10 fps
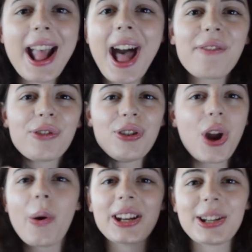I have
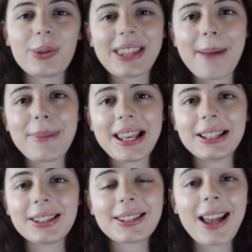no idea what that
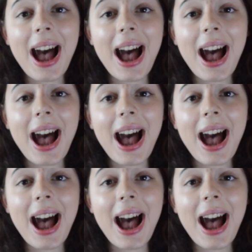means.